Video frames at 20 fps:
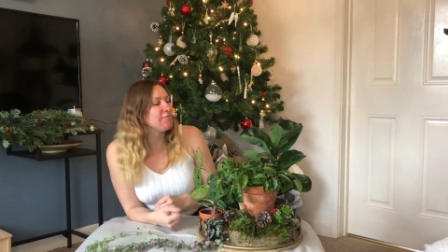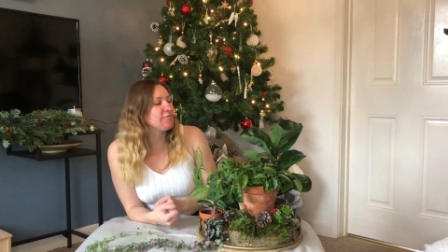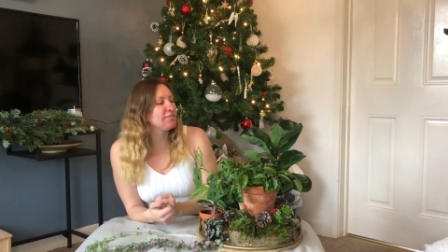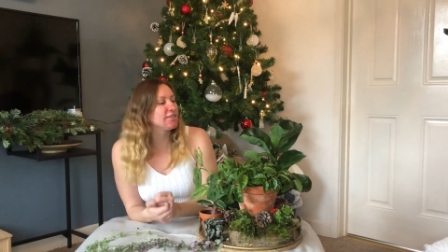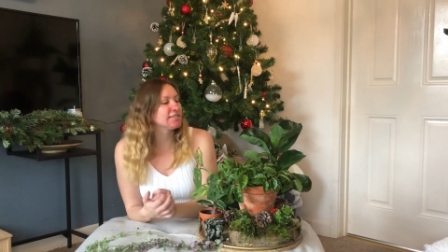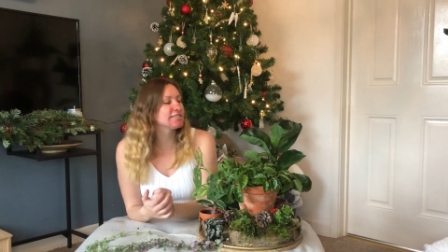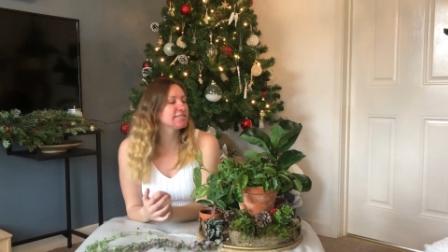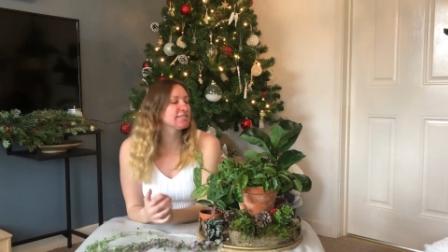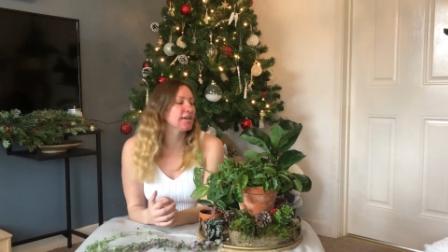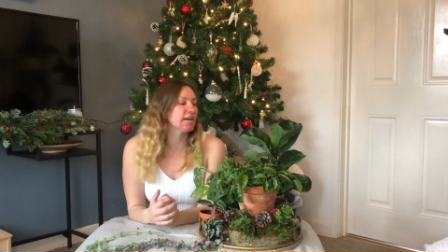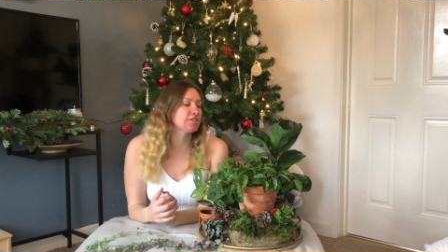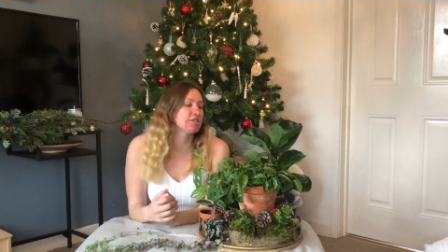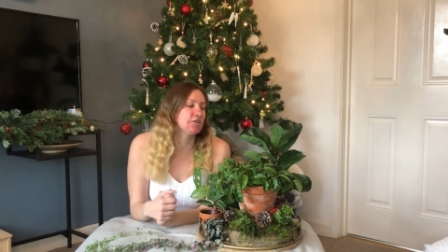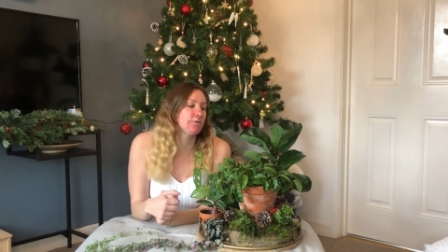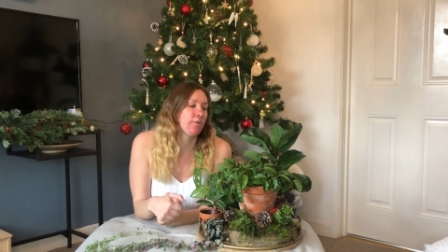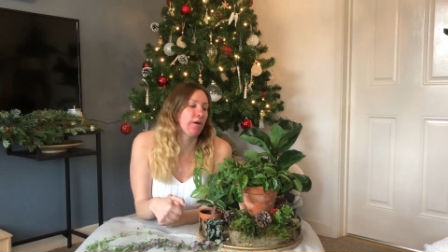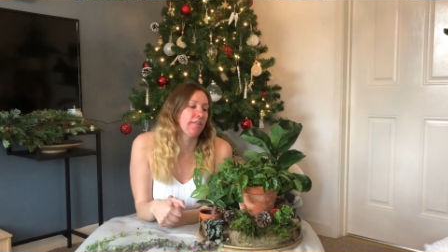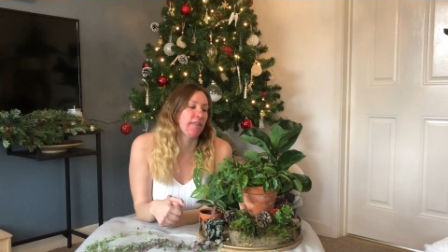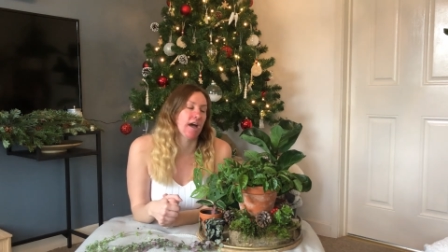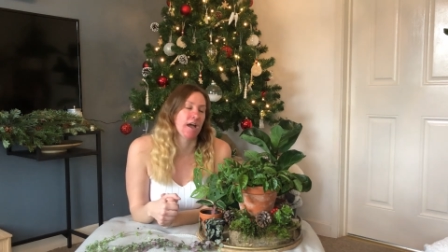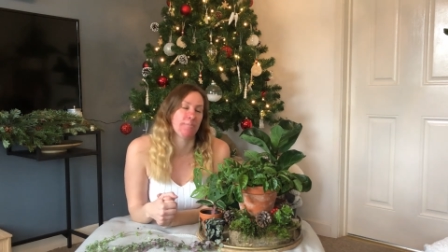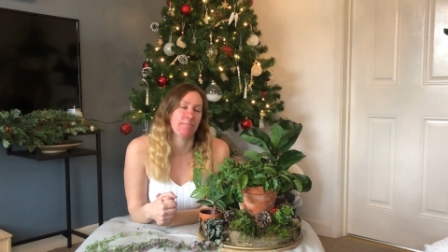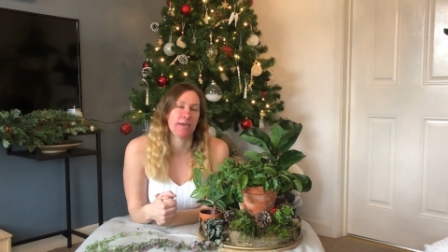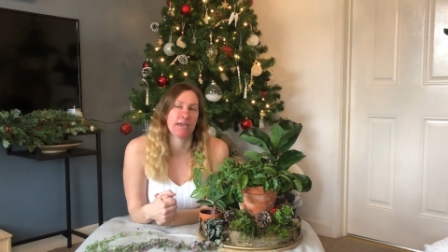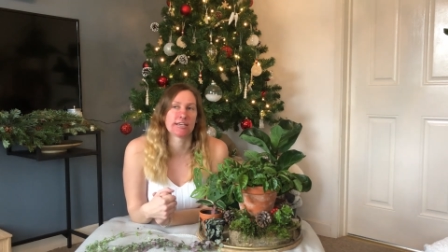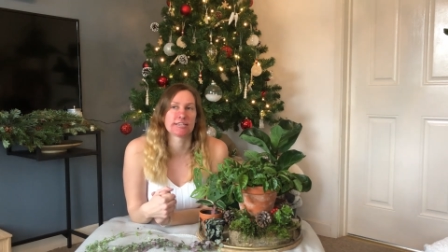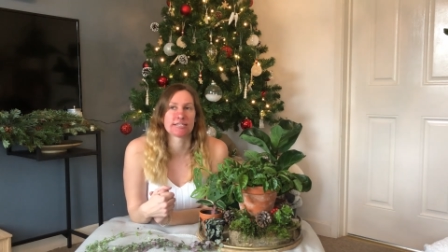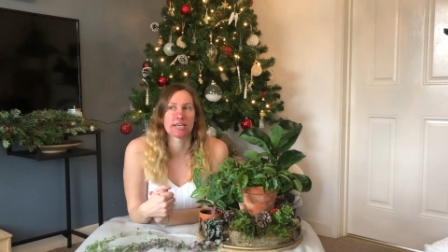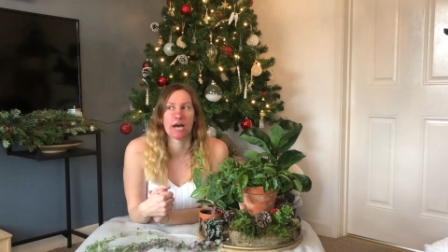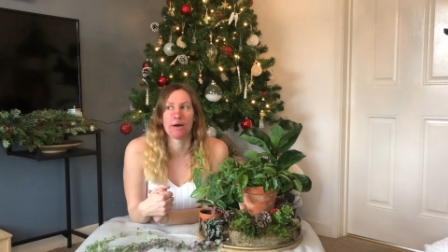This is actually one that I
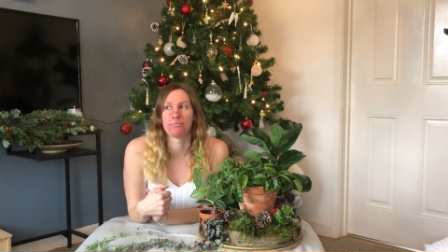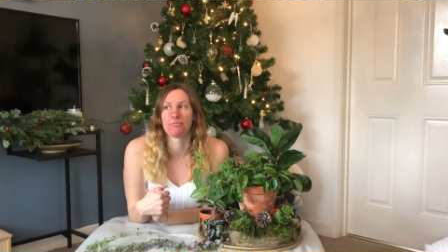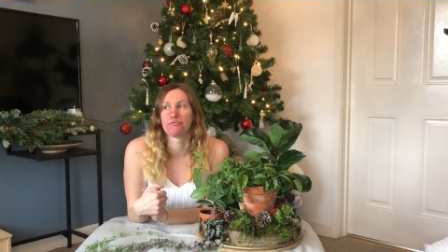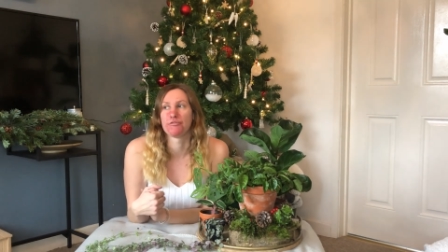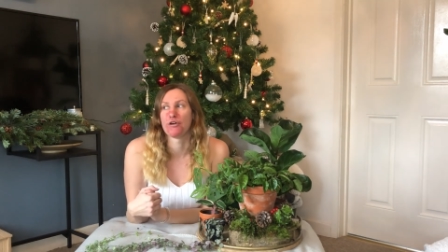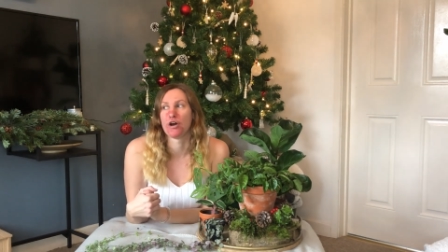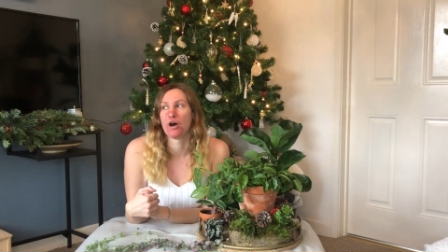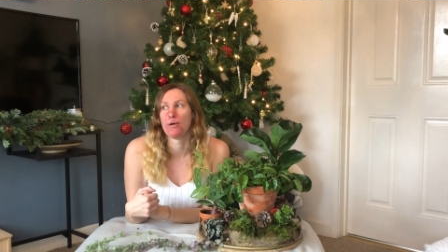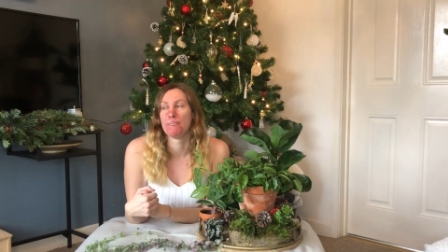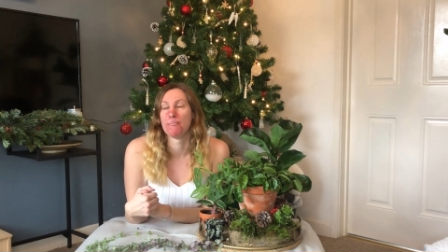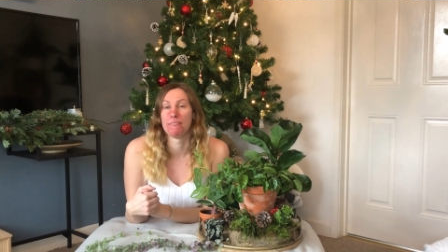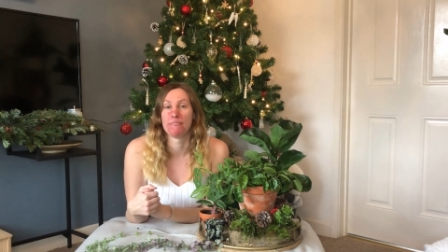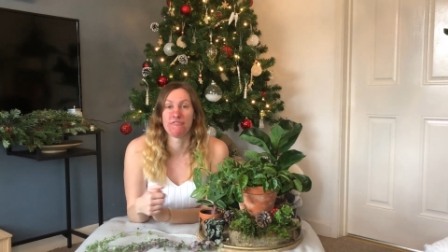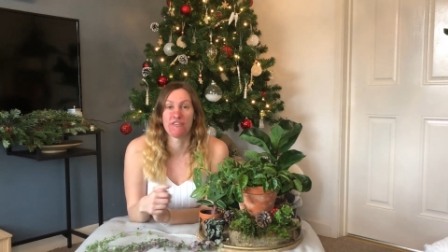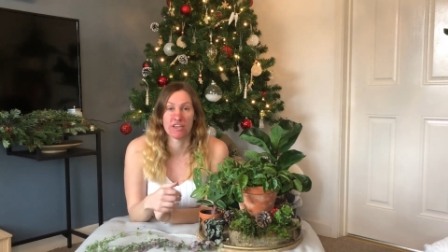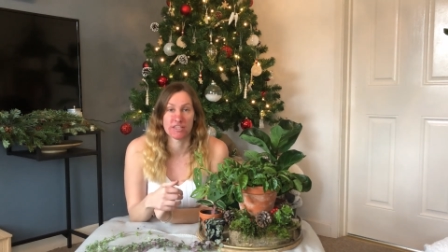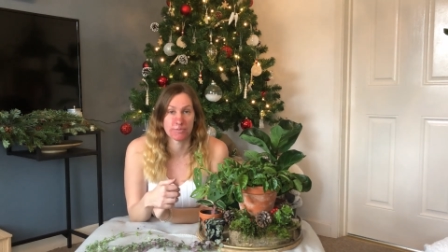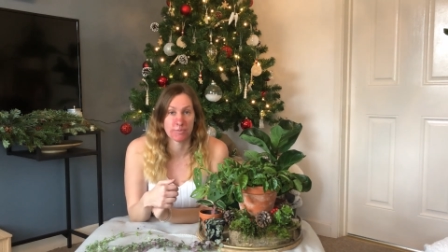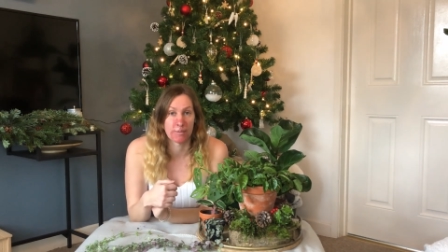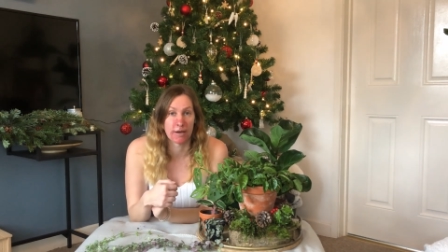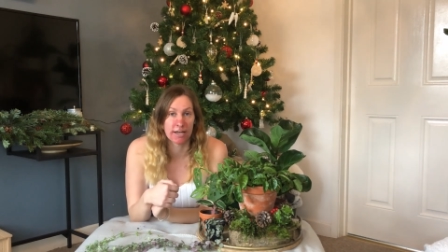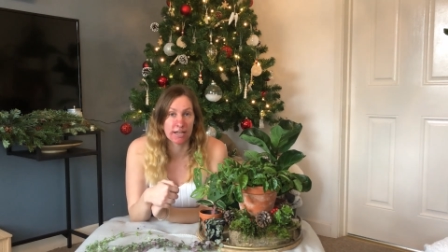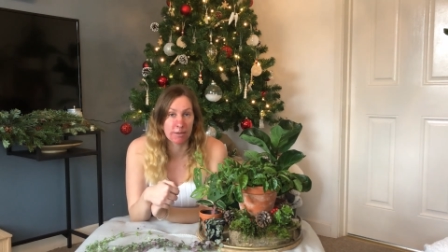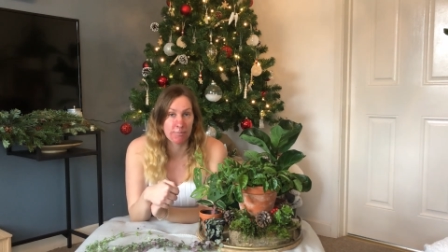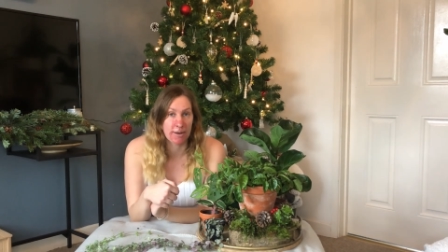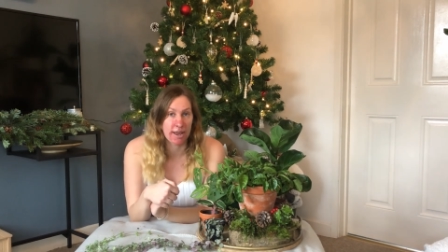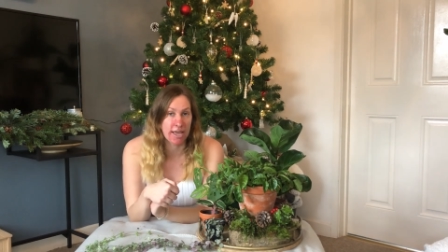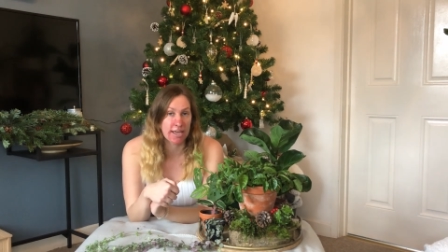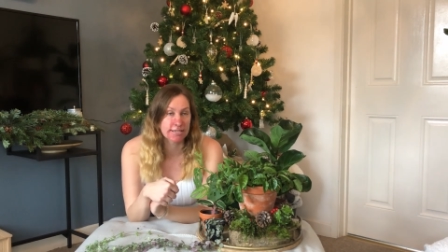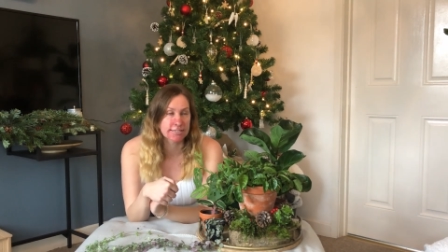picked up from Facebook
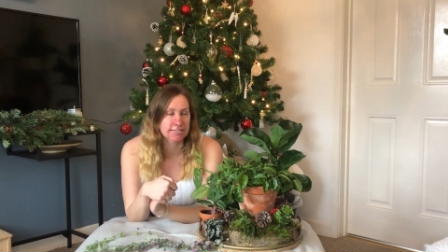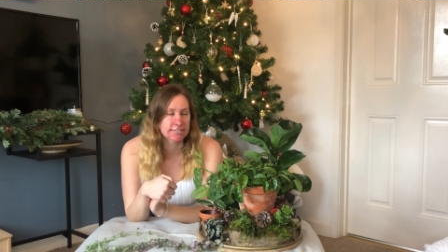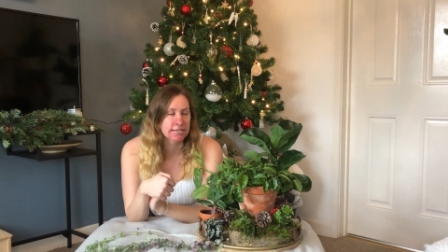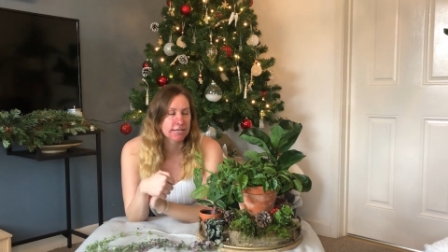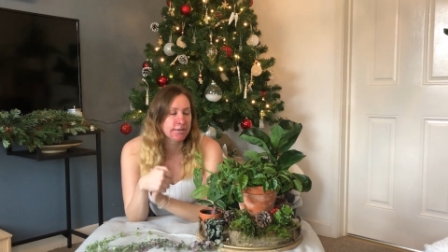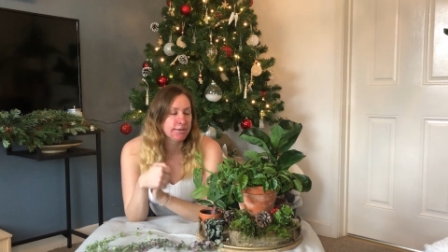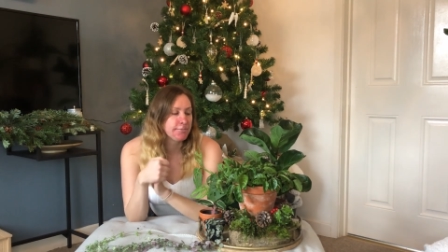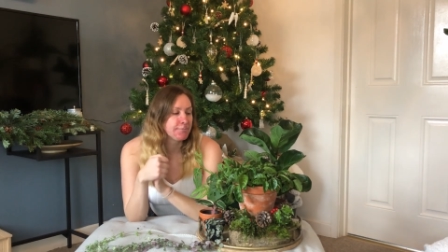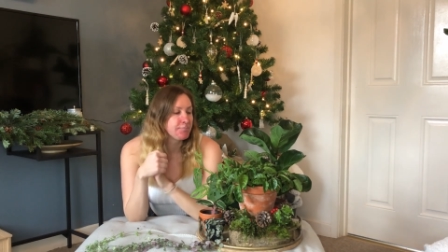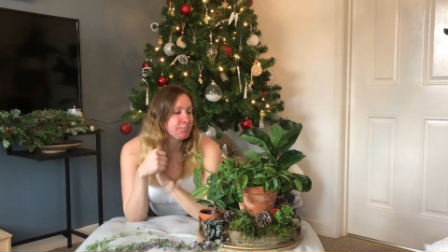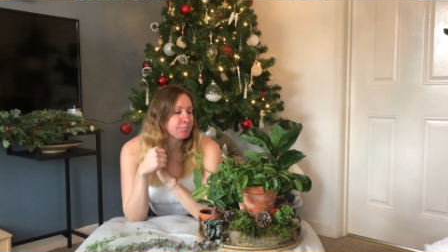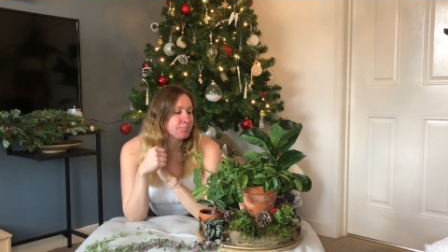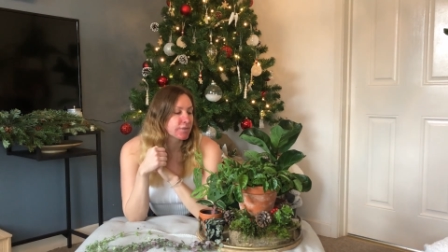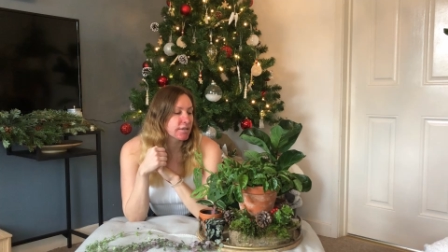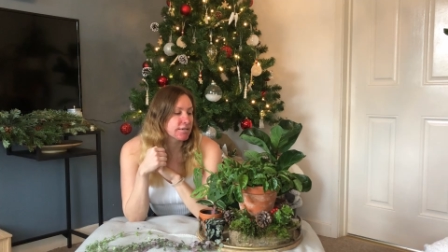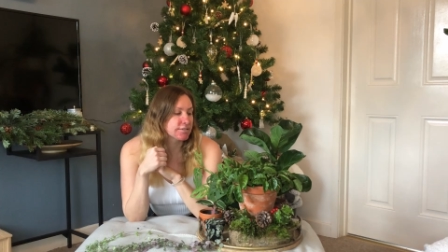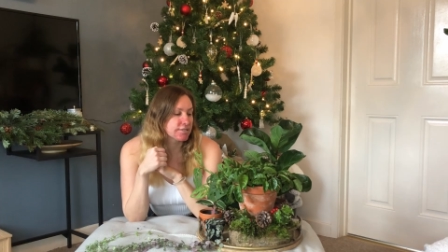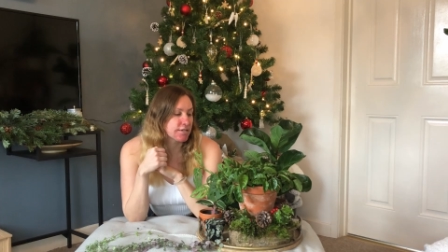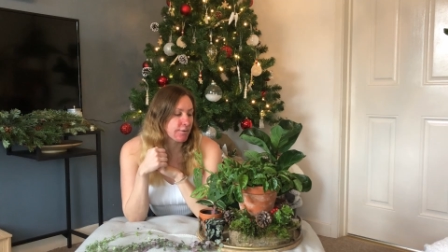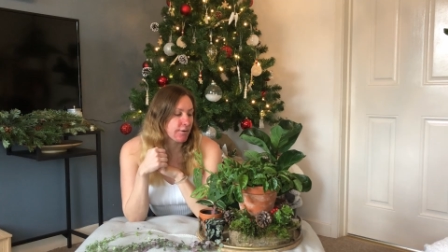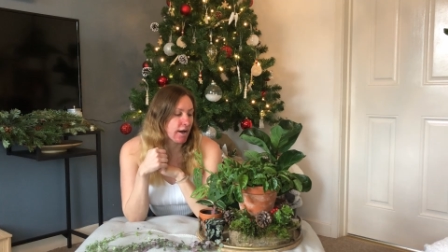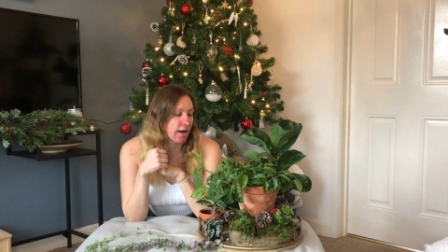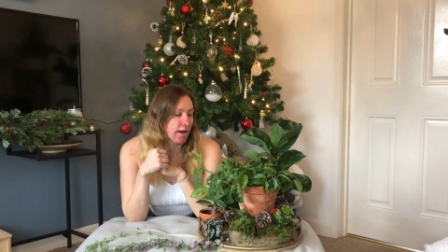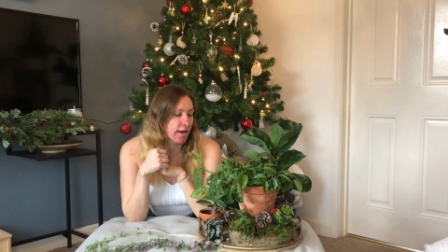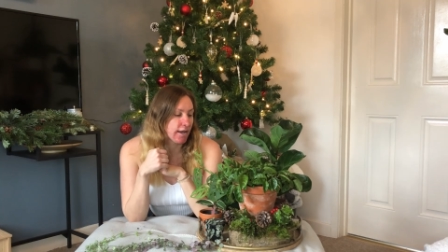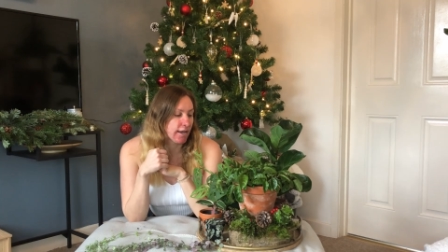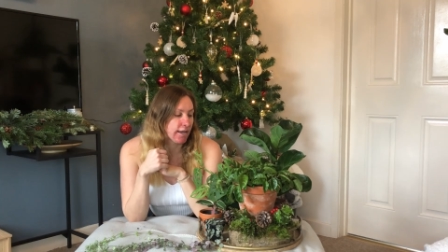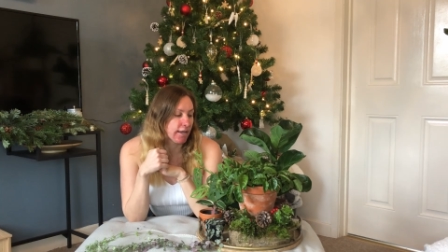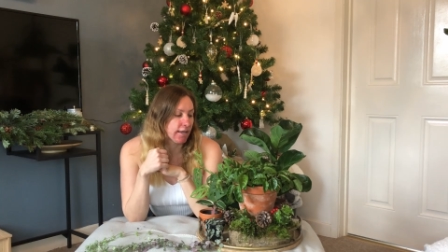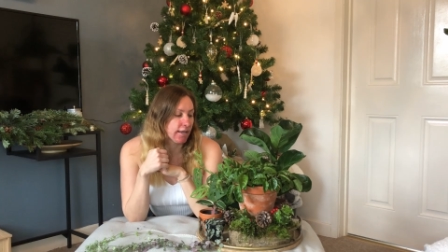Marketplace. So
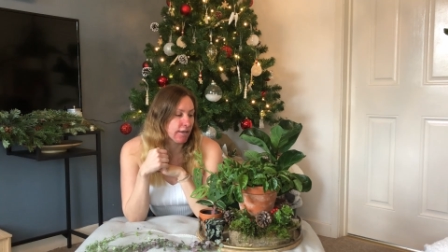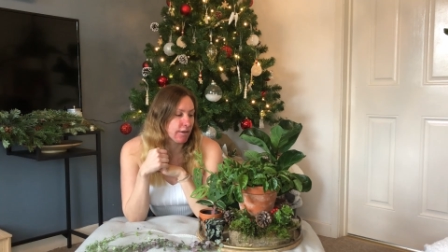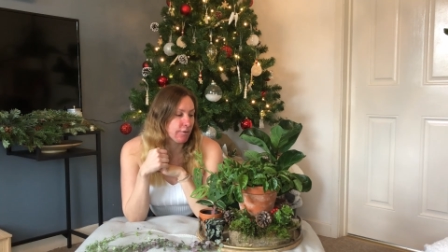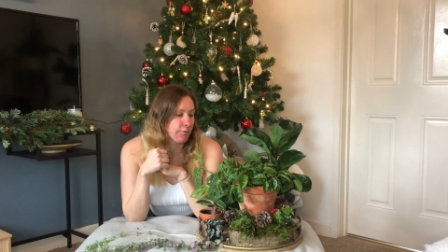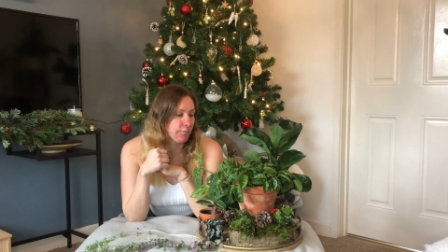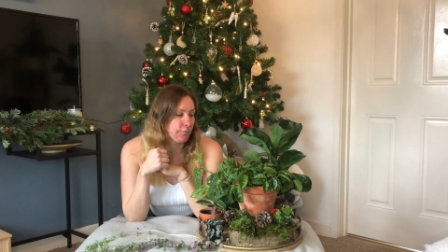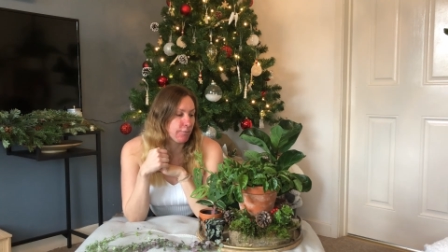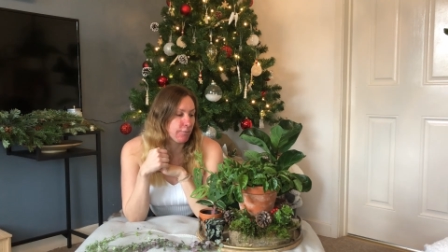I